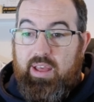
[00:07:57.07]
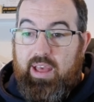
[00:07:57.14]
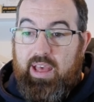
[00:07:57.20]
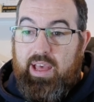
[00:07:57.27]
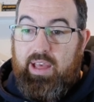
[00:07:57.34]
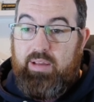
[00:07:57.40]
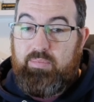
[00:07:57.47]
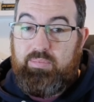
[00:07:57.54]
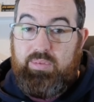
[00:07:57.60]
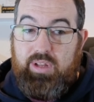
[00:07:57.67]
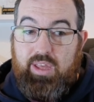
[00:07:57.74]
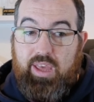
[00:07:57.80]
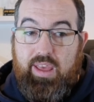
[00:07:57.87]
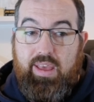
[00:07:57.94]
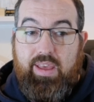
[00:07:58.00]
The
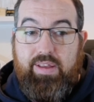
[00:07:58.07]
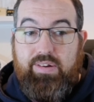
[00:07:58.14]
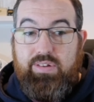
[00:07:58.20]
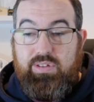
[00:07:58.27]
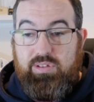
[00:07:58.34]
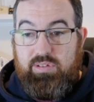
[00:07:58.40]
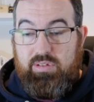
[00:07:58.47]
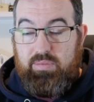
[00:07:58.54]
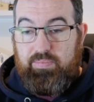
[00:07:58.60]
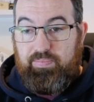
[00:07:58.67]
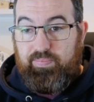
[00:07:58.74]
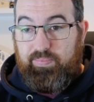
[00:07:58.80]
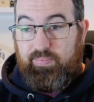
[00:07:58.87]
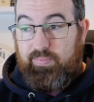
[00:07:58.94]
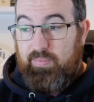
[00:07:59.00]
key here is
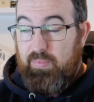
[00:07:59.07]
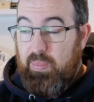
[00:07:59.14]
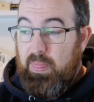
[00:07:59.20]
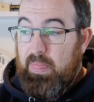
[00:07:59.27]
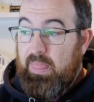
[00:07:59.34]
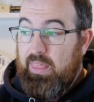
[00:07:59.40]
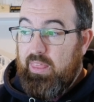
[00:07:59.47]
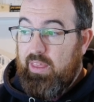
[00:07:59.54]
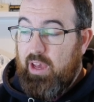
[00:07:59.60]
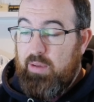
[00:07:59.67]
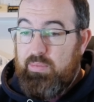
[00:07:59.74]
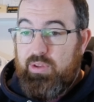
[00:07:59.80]
I'm